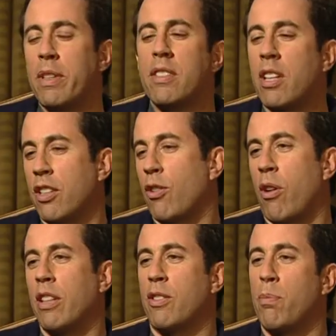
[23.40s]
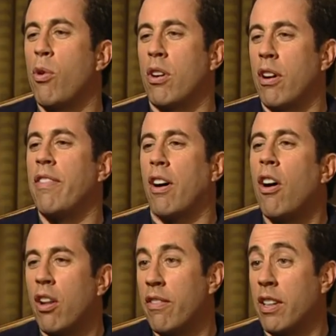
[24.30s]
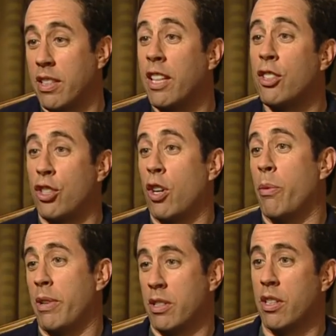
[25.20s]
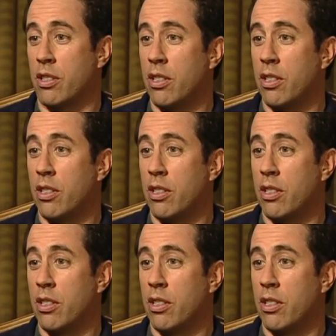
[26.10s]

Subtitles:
been such a great supporter of all of us in show business.